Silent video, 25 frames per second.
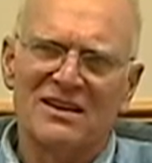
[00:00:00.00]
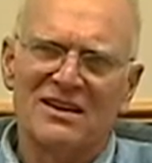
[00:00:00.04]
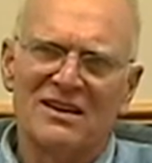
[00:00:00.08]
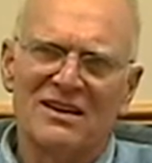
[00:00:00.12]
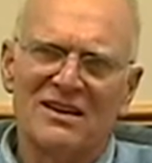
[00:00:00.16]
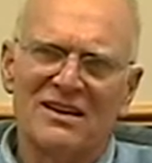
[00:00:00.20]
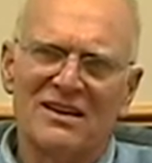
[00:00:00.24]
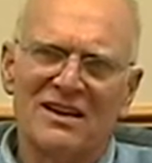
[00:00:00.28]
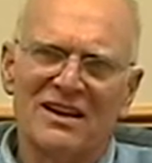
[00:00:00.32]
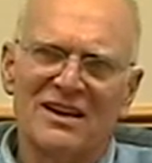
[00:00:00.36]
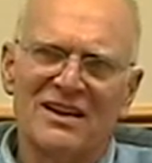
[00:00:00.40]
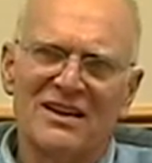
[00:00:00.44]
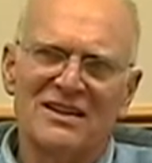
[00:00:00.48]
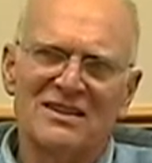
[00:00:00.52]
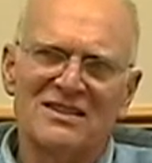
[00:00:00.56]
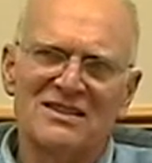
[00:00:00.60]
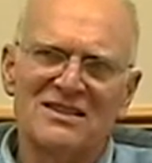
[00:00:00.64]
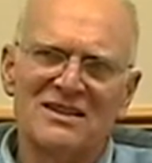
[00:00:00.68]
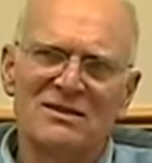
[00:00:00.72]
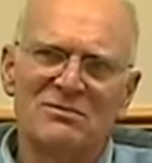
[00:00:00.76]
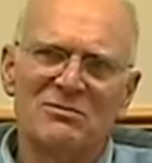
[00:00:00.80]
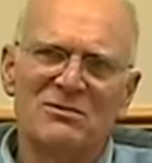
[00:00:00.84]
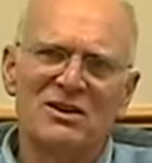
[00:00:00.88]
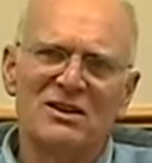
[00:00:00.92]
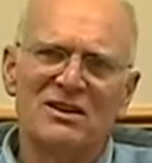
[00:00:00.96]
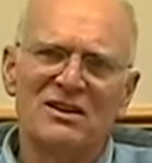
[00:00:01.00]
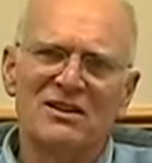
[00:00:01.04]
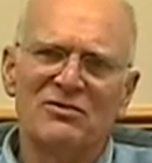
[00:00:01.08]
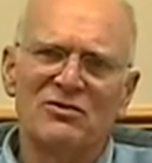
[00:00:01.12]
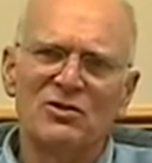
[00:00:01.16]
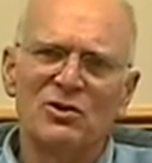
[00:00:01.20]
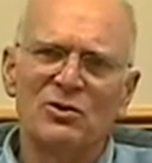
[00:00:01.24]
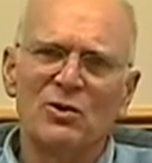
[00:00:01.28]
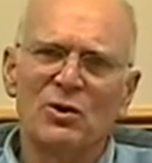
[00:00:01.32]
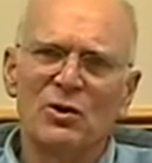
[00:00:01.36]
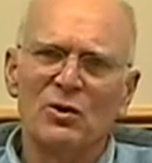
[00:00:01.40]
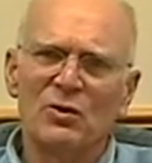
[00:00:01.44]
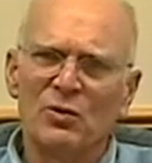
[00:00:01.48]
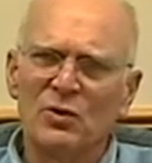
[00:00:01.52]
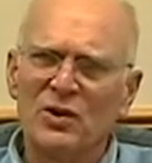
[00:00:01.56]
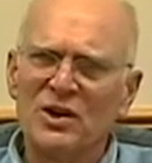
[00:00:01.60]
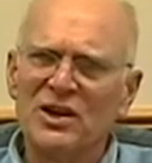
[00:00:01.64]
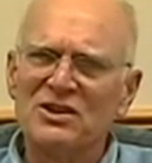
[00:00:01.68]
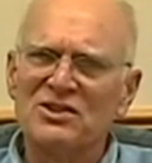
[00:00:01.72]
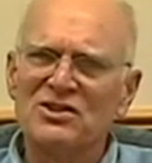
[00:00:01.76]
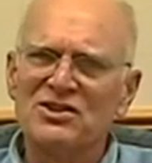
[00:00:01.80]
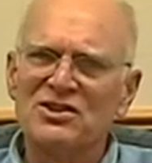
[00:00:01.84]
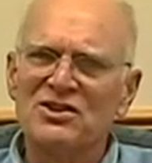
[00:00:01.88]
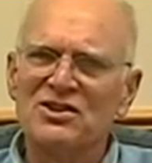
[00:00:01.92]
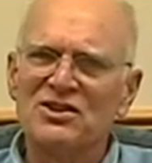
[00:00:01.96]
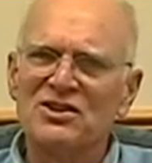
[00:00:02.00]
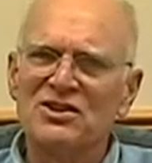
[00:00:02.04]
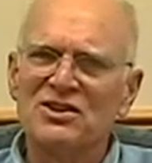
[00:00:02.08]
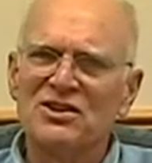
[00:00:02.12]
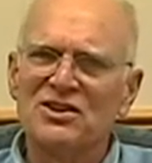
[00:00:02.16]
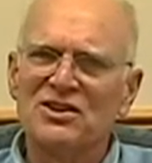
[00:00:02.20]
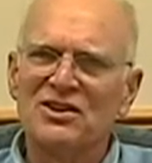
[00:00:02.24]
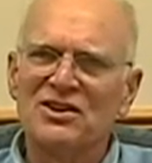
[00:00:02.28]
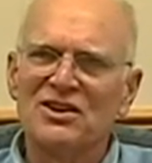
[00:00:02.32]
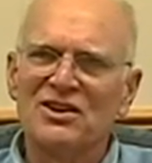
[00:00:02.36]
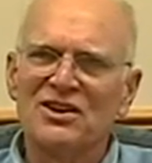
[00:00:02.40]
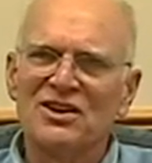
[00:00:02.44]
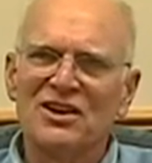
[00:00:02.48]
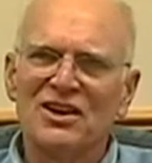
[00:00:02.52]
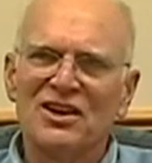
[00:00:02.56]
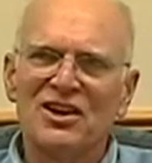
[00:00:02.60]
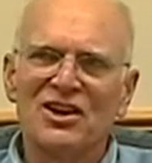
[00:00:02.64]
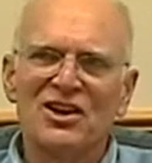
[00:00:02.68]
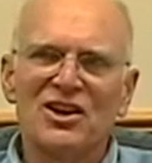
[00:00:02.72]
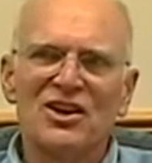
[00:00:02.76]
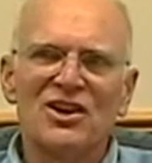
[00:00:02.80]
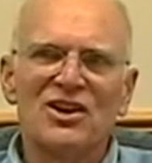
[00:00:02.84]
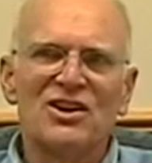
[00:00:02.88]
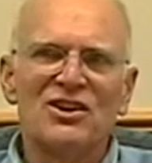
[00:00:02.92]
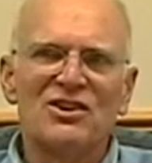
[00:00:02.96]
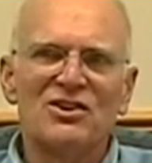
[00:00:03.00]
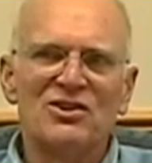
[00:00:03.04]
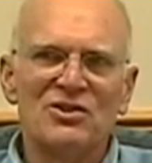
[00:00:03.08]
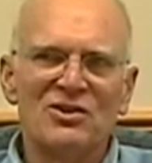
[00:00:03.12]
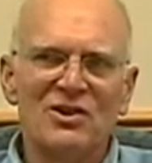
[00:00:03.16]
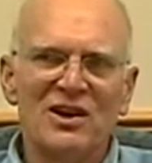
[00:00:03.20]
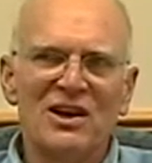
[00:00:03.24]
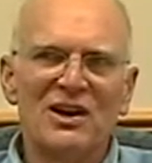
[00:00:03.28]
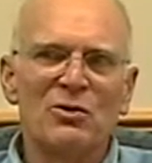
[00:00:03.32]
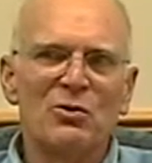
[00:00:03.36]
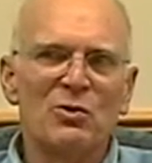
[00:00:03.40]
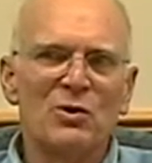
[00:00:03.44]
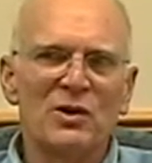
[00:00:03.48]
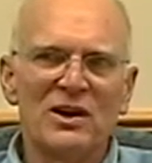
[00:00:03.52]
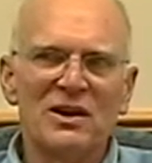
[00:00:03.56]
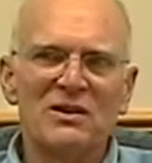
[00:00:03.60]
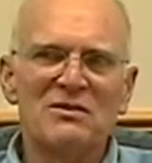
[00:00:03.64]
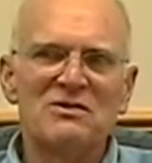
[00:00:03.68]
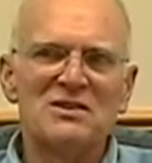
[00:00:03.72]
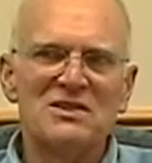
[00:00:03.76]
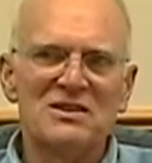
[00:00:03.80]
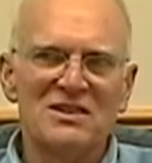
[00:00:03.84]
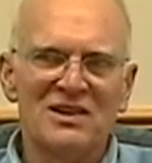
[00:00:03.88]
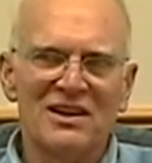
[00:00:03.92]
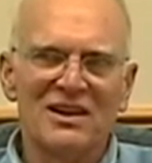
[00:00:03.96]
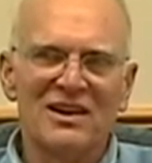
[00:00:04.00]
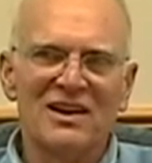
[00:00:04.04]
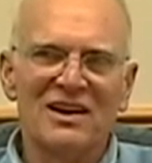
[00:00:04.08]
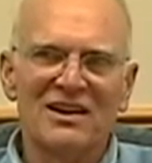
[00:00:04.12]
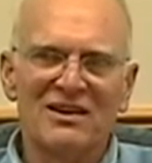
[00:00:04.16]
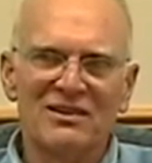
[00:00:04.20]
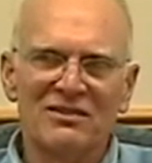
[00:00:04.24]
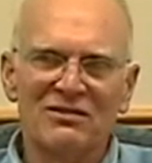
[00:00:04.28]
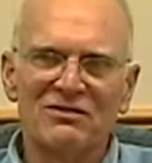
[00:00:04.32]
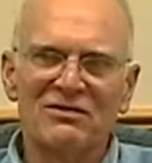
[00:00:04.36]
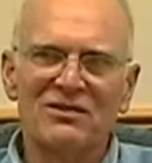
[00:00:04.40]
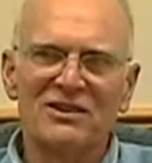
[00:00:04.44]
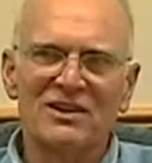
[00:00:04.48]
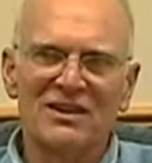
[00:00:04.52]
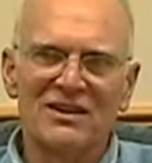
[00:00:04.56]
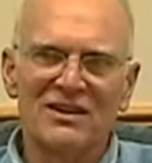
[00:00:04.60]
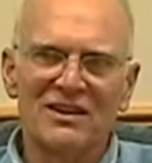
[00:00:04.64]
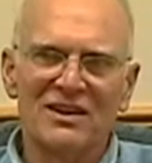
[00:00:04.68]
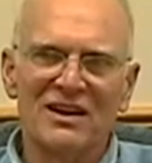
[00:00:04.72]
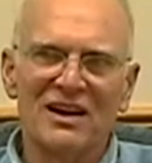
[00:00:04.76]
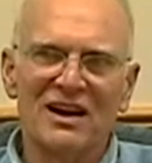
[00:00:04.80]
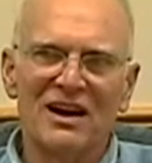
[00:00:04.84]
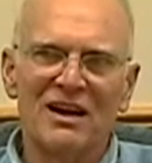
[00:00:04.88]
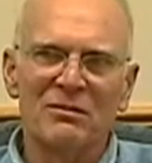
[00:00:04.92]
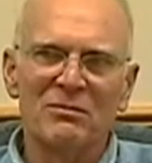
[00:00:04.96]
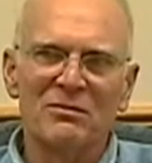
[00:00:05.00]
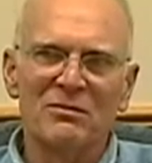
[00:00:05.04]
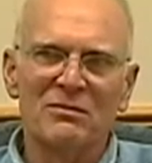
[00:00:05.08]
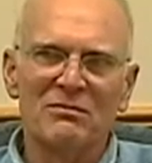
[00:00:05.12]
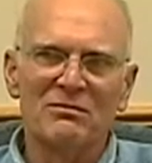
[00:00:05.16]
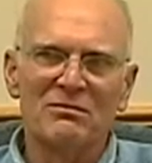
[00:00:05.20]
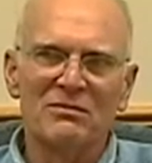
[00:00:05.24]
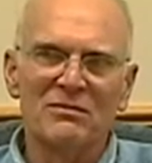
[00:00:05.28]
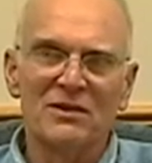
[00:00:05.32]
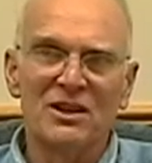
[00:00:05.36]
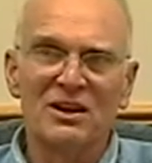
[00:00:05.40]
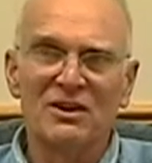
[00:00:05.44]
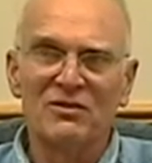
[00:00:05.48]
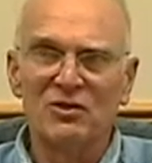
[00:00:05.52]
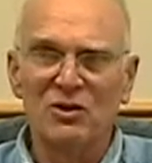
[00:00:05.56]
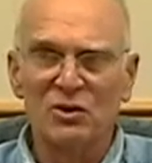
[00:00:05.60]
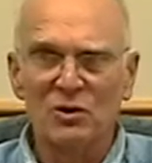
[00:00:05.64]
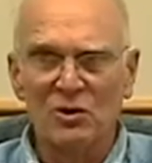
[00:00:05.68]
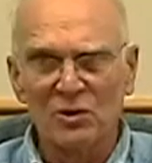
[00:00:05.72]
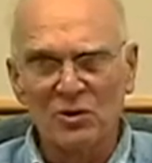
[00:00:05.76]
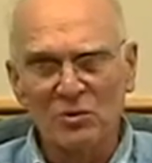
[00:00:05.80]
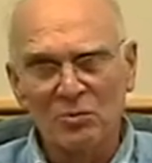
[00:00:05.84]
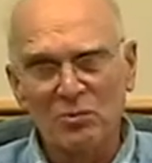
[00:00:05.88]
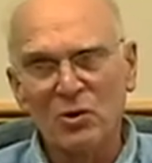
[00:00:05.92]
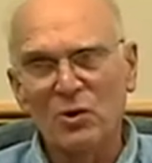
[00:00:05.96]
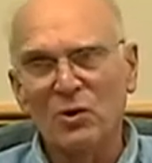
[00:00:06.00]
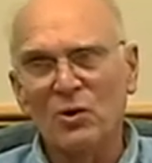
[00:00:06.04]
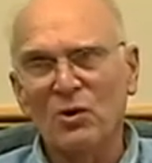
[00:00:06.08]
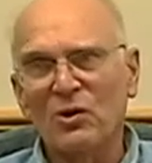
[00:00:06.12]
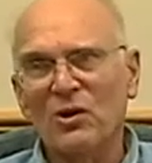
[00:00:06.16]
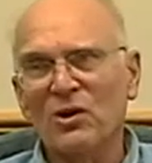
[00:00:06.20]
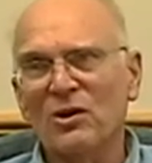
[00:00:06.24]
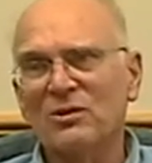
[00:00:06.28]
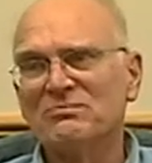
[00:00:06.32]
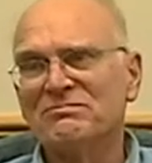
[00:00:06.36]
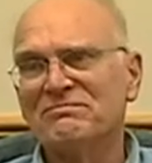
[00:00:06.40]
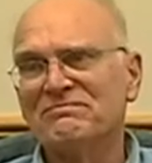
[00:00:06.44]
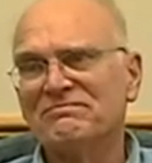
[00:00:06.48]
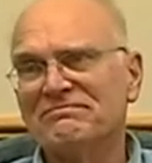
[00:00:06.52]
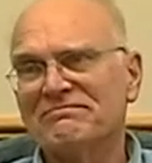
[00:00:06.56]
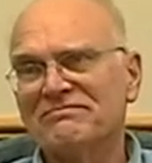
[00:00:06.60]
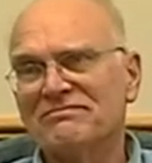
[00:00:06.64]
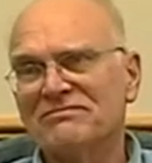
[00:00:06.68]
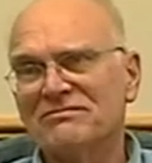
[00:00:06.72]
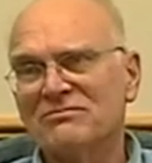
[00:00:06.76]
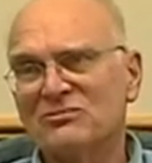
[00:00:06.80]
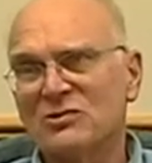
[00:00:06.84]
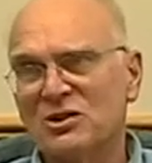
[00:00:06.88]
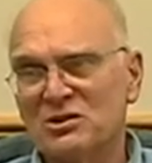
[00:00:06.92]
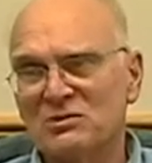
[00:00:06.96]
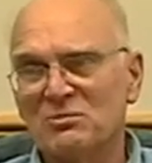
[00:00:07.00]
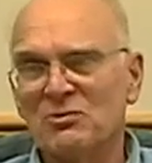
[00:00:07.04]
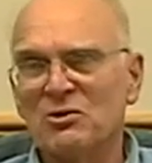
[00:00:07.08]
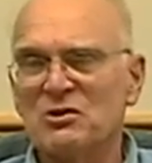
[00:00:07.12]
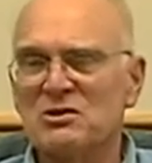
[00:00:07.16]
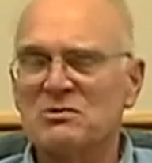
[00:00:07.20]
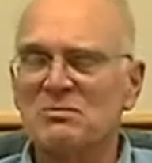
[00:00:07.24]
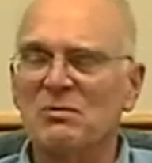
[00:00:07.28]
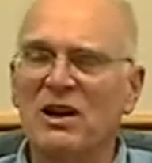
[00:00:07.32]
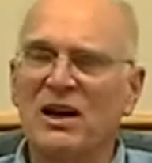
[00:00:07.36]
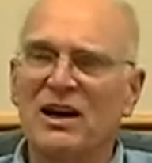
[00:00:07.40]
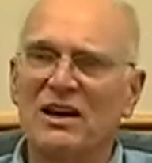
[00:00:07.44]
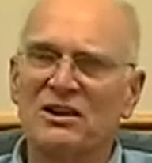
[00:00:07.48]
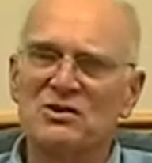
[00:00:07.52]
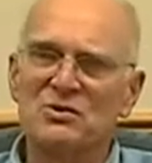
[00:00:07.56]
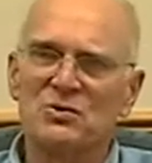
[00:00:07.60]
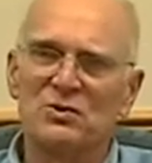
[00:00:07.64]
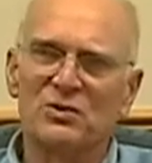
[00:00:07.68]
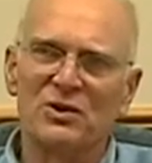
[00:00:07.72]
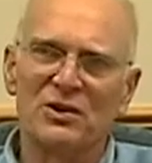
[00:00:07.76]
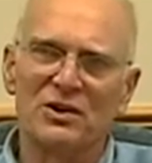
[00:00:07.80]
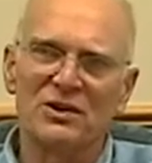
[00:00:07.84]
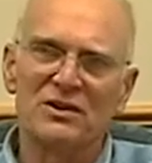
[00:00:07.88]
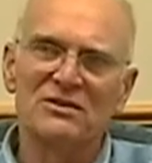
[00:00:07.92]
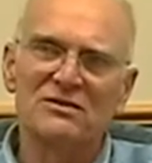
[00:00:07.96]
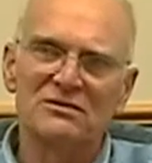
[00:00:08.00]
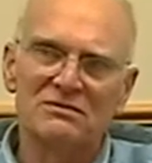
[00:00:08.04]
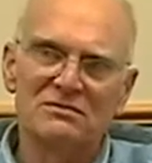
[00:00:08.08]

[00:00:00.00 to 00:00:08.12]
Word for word: It seemed that if you were rich, you had a way of staying out of Vietnam, and if you were poor, which most blacks were.